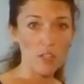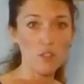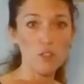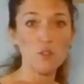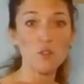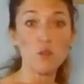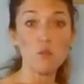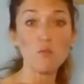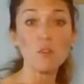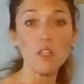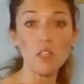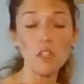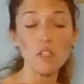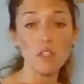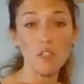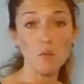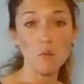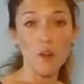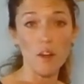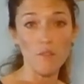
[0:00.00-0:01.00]
So it's a really
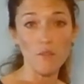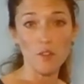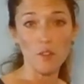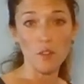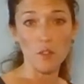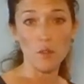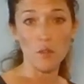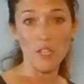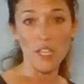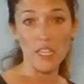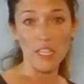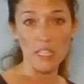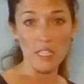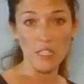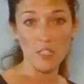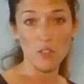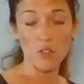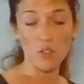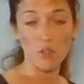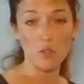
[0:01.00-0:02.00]
good one for little
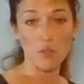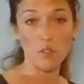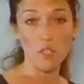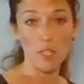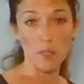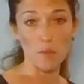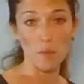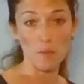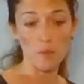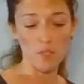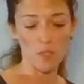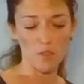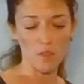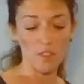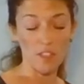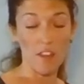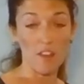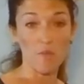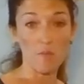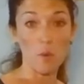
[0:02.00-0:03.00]
kids to keep themselves
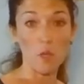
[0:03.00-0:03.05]
safe,